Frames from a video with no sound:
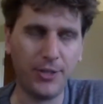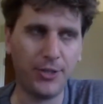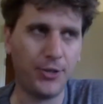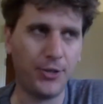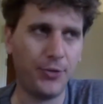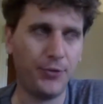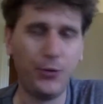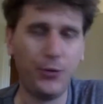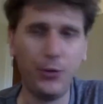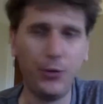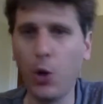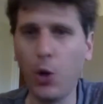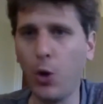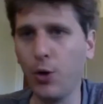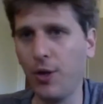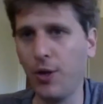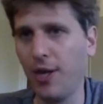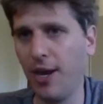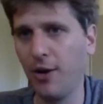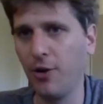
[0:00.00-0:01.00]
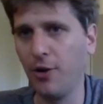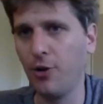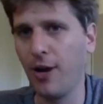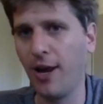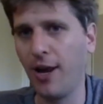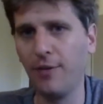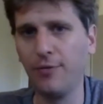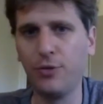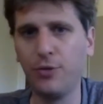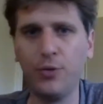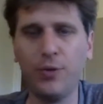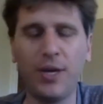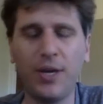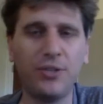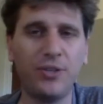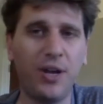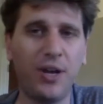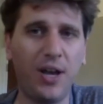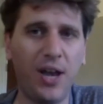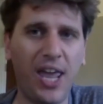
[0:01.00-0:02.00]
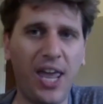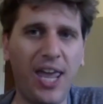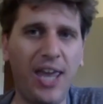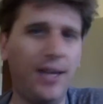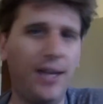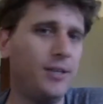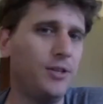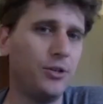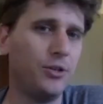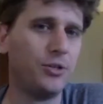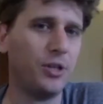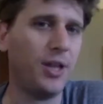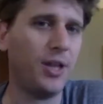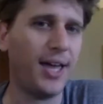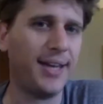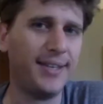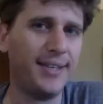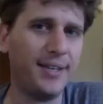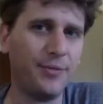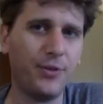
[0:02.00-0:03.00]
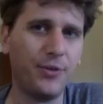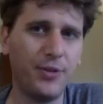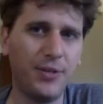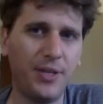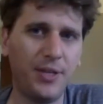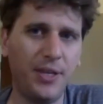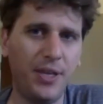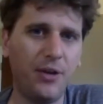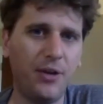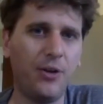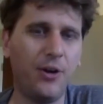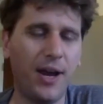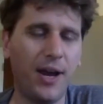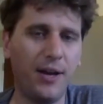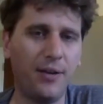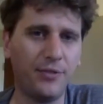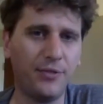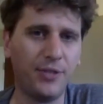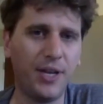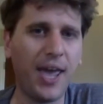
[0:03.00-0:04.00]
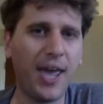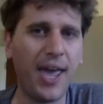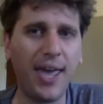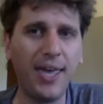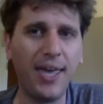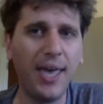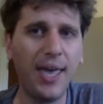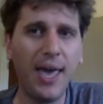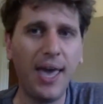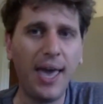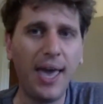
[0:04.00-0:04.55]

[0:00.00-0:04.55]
So if you go to the internet of two thousand eight, it looks a lot different than the internet of today.